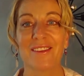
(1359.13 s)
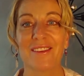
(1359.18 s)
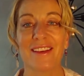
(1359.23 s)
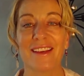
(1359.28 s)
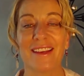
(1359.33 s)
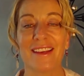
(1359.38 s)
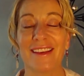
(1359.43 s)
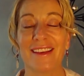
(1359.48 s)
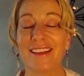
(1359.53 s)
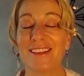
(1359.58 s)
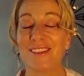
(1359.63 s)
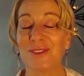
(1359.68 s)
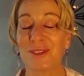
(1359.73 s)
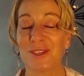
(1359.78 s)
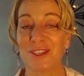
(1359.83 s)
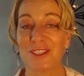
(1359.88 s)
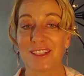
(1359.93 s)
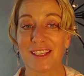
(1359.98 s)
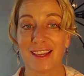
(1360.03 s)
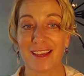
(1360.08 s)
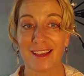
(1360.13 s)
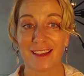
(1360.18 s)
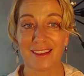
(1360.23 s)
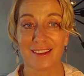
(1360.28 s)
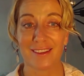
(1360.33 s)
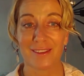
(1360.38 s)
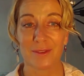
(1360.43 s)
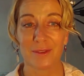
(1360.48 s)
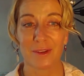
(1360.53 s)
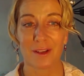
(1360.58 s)
Enjoy your
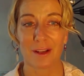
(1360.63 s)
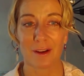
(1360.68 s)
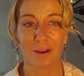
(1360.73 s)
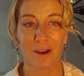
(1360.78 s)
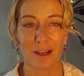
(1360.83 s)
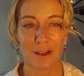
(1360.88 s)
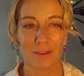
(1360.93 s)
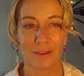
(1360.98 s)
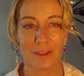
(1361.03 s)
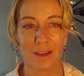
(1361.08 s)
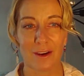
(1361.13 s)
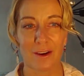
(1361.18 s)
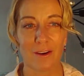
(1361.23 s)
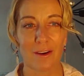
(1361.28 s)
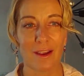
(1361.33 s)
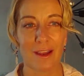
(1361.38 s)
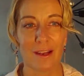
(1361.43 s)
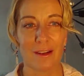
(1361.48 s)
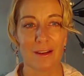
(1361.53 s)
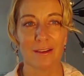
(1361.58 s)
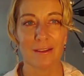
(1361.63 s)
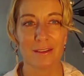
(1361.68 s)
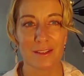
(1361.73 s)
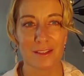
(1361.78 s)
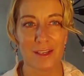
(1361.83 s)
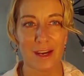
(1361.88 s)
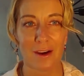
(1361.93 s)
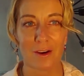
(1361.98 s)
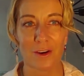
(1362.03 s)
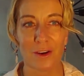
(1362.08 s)
day. Go out there and
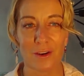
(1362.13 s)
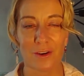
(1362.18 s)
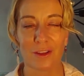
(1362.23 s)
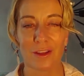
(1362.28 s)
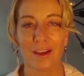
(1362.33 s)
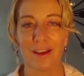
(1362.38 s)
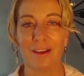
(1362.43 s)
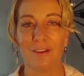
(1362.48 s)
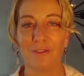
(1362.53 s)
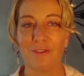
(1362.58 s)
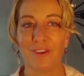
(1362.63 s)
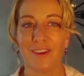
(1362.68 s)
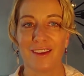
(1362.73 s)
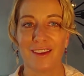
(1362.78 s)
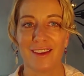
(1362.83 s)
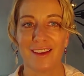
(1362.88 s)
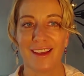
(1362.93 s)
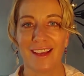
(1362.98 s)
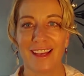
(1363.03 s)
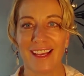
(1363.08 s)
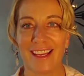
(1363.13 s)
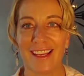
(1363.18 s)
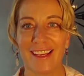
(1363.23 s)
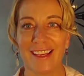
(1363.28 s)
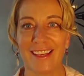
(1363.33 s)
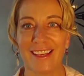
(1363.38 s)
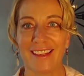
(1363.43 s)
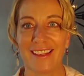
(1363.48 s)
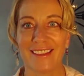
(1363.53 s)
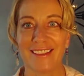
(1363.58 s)
share your love,
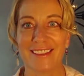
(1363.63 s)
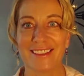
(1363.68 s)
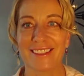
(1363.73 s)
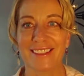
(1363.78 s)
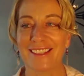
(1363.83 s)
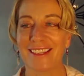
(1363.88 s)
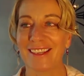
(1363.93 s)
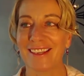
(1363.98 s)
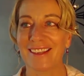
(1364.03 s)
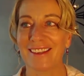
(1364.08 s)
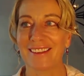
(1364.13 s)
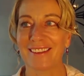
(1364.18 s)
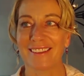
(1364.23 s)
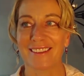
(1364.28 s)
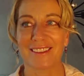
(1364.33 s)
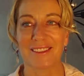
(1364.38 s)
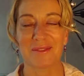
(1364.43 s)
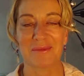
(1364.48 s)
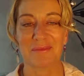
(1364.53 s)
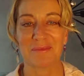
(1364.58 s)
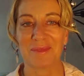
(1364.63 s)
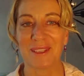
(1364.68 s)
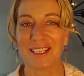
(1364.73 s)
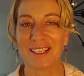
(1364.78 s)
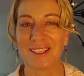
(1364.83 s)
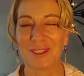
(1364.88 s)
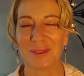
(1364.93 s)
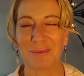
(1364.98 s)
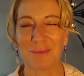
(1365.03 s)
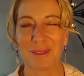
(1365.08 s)
and
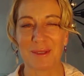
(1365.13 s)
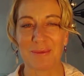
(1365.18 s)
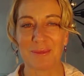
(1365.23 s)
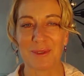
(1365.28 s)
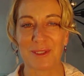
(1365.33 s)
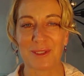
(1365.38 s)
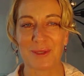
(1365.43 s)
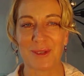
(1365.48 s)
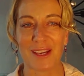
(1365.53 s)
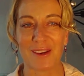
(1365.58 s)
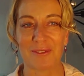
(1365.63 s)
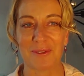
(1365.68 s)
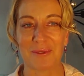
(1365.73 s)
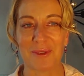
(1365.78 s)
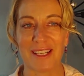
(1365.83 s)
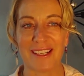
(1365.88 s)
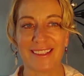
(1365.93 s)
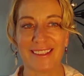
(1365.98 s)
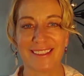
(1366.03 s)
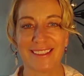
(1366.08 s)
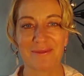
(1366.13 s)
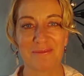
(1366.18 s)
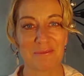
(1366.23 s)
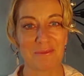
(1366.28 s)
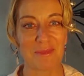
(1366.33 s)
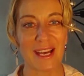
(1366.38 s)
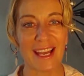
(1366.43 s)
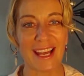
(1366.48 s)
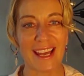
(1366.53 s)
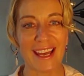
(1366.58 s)
be good people to everyone.
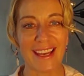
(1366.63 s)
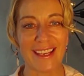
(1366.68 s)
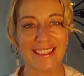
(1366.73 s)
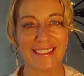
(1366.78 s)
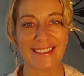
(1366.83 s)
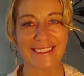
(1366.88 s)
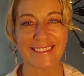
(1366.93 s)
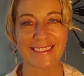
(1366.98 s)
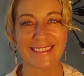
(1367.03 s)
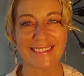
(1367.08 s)
Bye, guys.